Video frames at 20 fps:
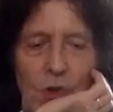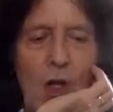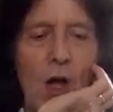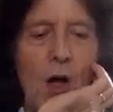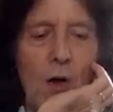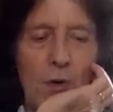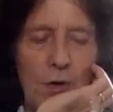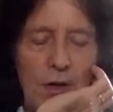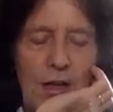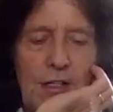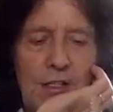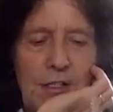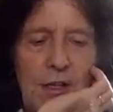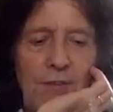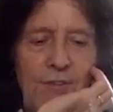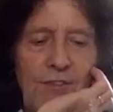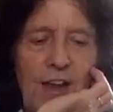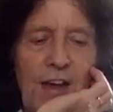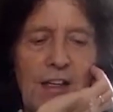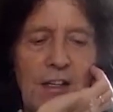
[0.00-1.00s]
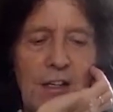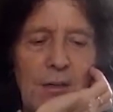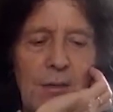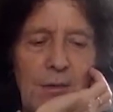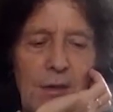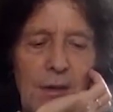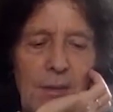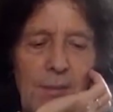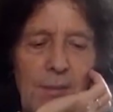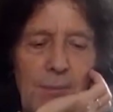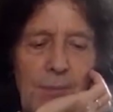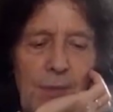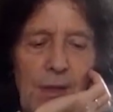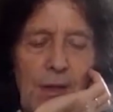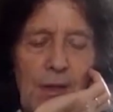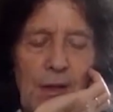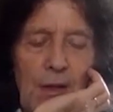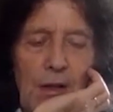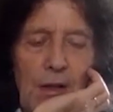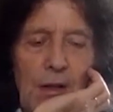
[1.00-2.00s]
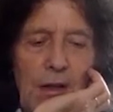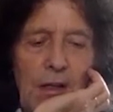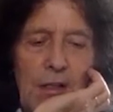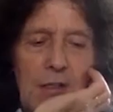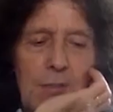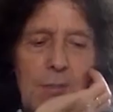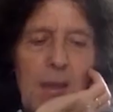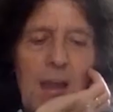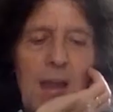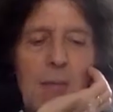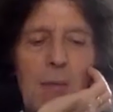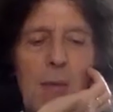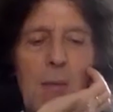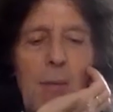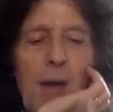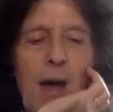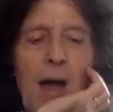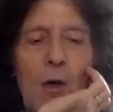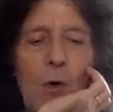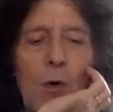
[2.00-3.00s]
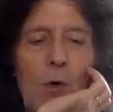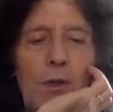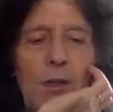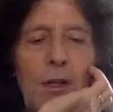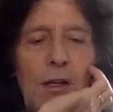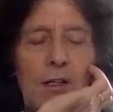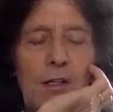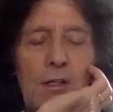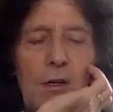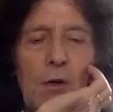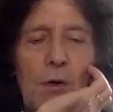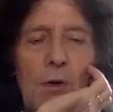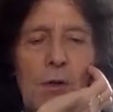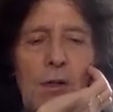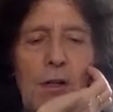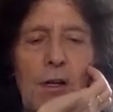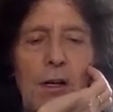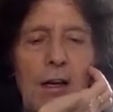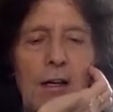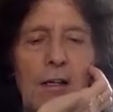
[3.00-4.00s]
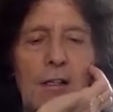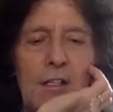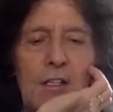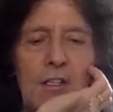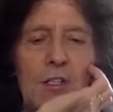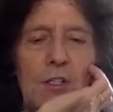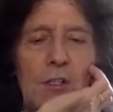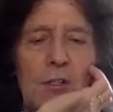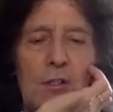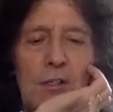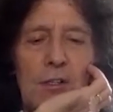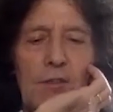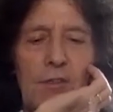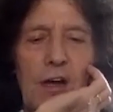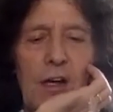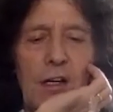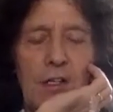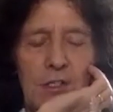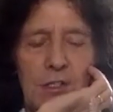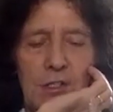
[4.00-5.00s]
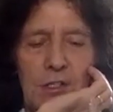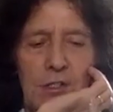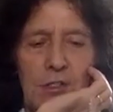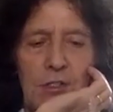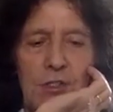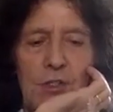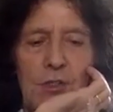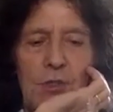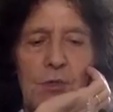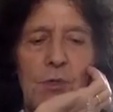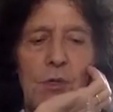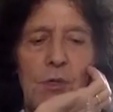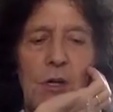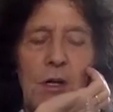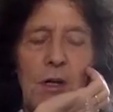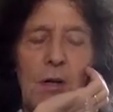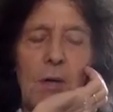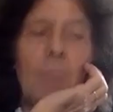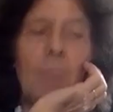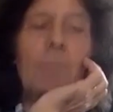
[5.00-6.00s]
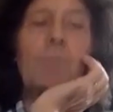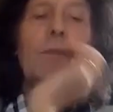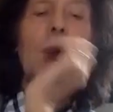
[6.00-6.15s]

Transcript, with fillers: No, it's affected. Um, it's made me buy all the all the little digital devices mm. to um,